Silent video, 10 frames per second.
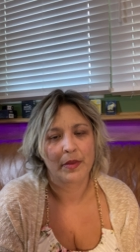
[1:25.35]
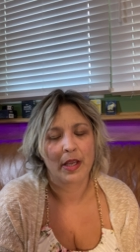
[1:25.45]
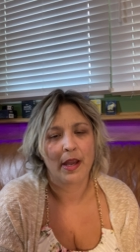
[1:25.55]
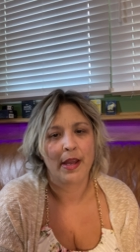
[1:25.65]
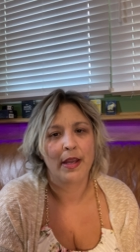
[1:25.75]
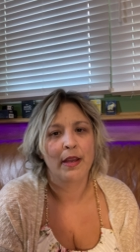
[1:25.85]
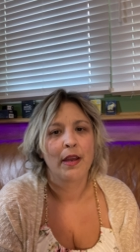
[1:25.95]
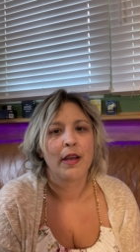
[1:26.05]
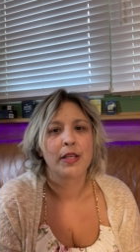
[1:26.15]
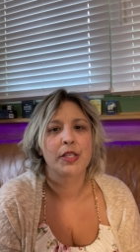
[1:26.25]
okay?
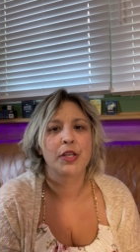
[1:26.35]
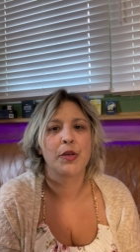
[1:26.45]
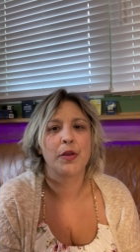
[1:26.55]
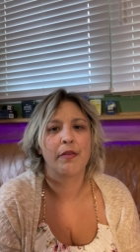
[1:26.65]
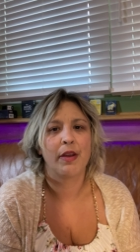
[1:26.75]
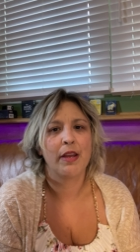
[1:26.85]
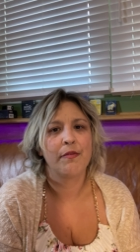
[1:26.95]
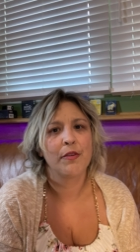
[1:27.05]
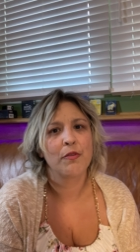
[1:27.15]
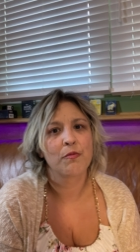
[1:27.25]
So if I
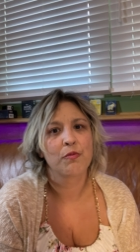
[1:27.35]
feel